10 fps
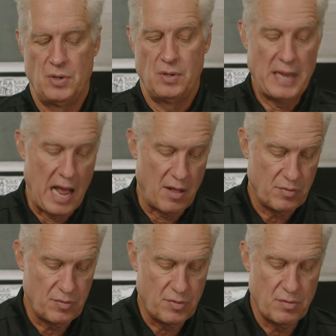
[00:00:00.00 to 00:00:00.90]
Now,
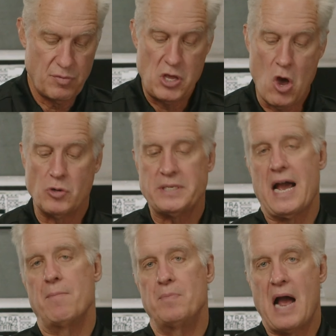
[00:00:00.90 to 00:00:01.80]
the yoke
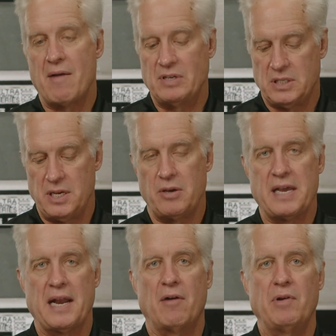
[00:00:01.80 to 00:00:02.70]
type, obviously you
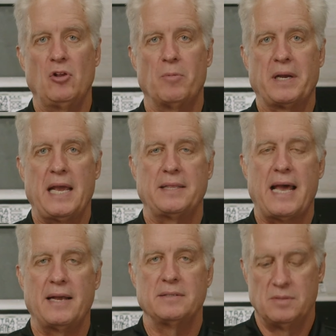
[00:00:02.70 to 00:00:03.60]
cannot relubricate
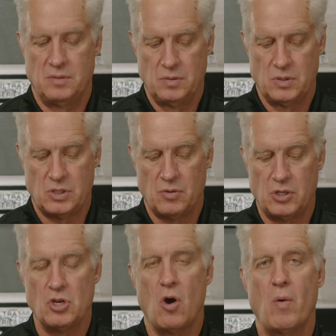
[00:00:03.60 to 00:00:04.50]
that. So
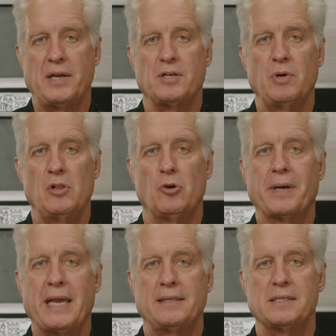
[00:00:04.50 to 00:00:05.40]
there's no way to
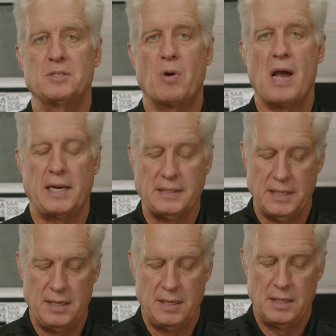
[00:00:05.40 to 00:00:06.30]
relubricate this product.
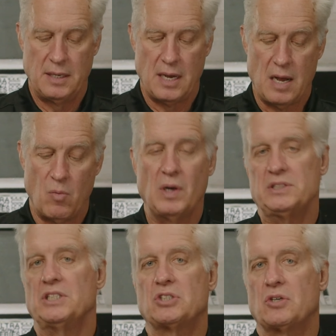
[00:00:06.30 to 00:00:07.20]
Once
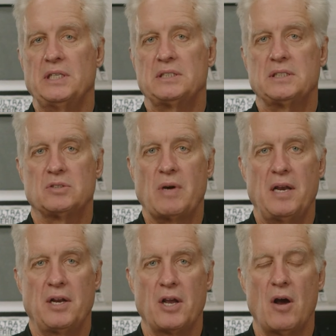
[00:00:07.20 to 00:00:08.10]
it's greased, it's ready
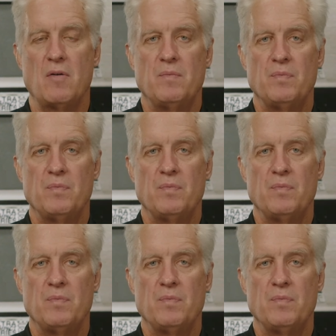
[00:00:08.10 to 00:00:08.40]
to go.